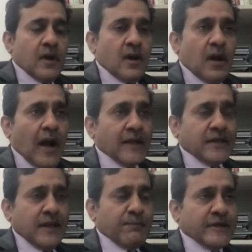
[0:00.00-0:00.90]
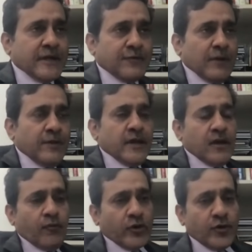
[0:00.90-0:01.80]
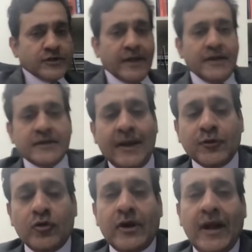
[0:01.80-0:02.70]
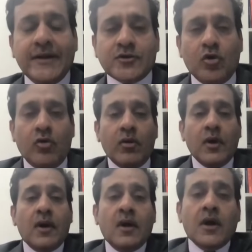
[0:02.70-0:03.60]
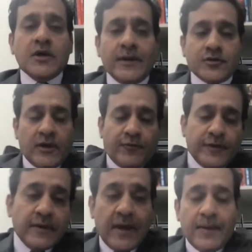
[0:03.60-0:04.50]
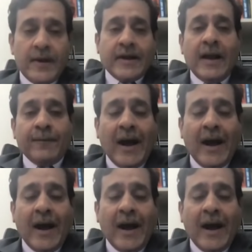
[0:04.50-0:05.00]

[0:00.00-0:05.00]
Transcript: I think budget will be, what you're saying is absolutely right. So, sorry for that.